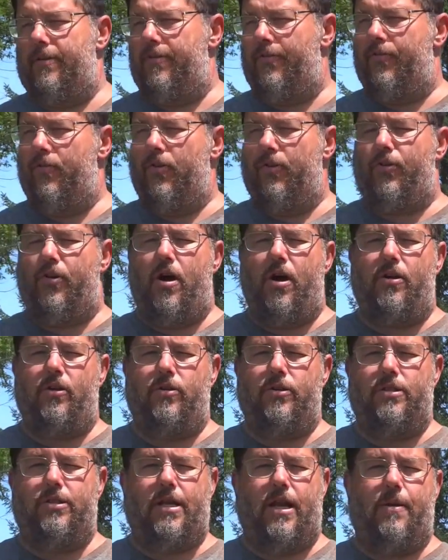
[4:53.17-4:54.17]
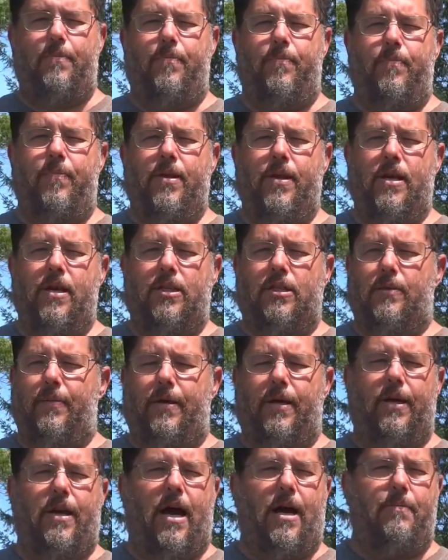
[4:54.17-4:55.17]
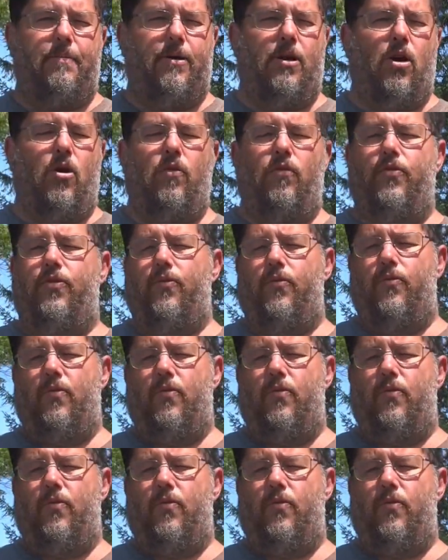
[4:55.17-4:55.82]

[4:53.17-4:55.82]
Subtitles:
The full throttle is set up to be an IBO of